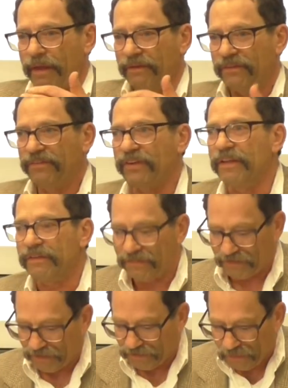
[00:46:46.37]

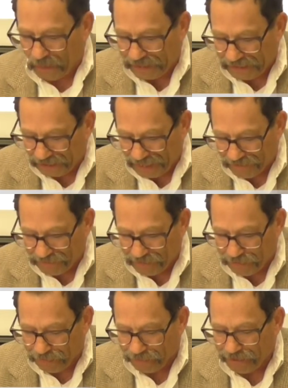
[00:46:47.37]
Since
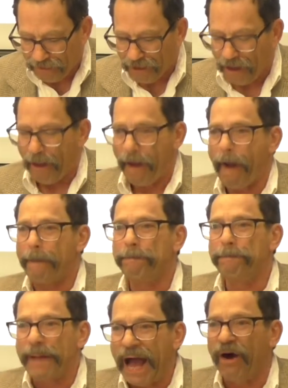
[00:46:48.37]
2011,
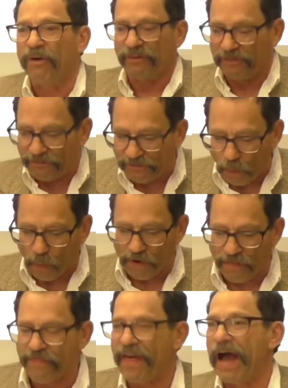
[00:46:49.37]
about
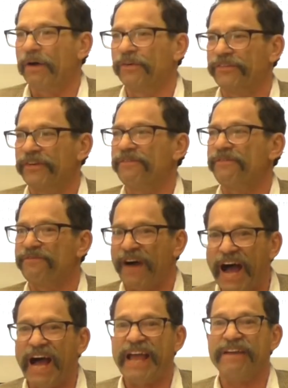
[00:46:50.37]

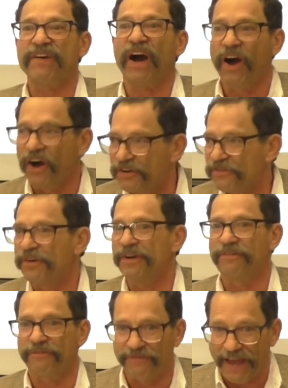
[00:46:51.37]

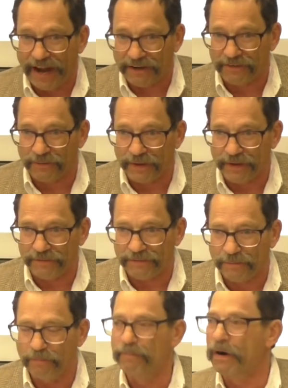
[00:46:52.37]
4,500 factories,
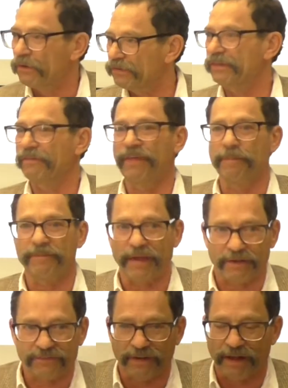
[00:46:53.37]
most of them
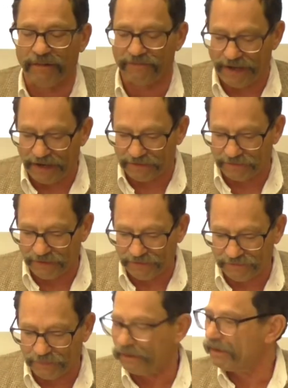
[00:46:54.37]
textile
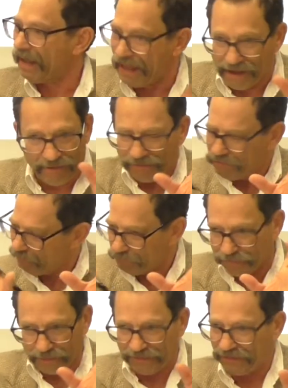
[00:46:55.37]
factories, we don't have
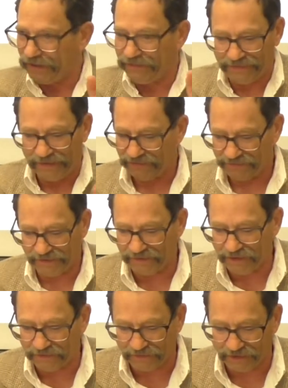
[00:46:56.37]
precise
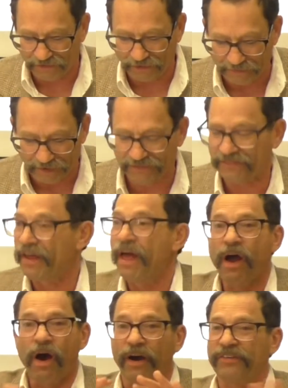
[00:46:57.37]
statistics on this,
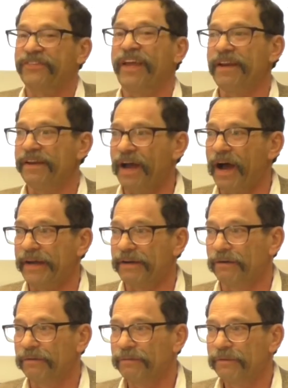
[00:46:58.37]
are standing idle.